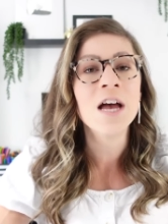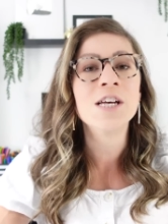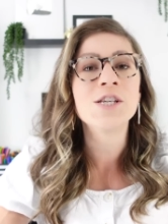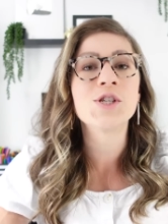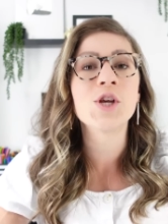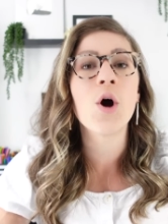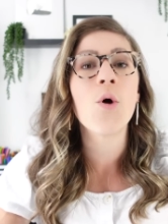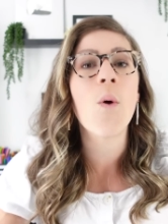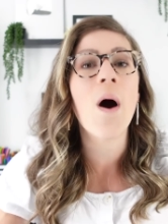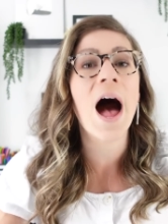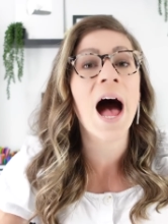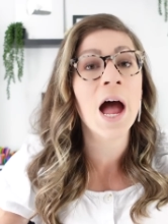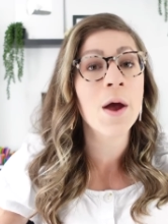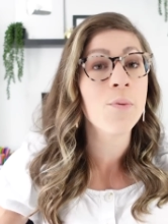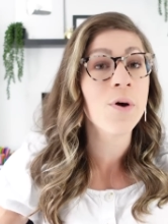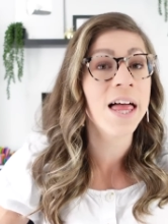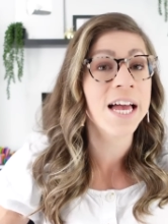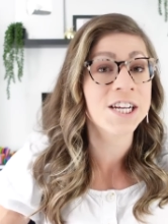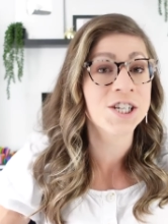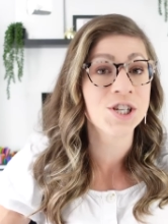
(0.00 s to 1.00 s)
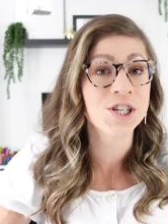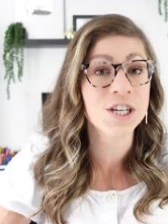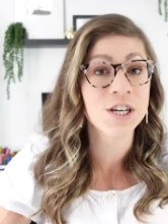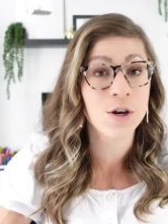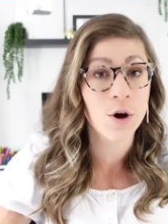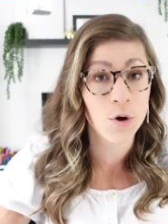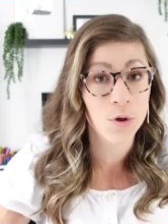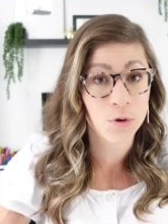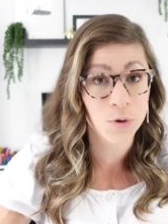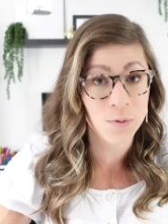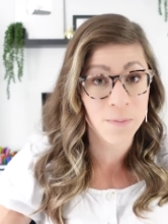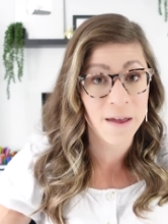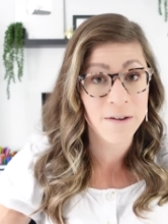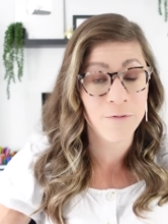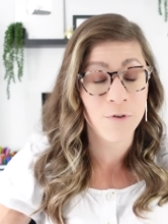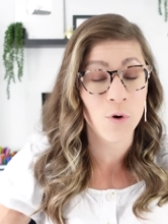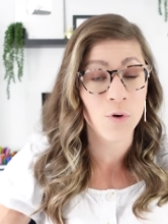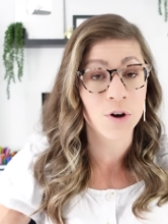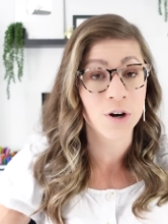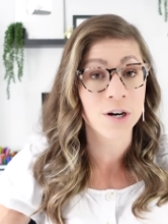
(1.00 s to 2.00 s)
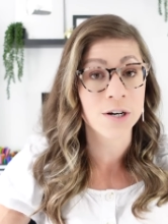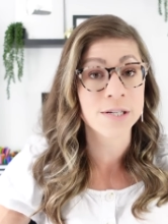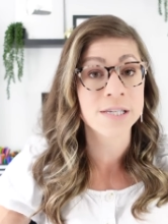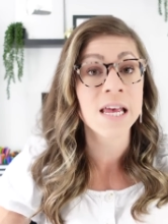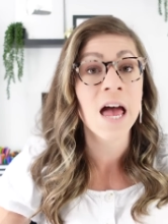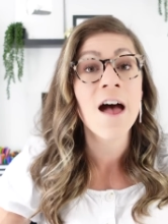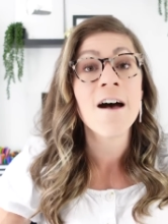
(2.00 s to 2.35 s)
So I will actually go through my folders,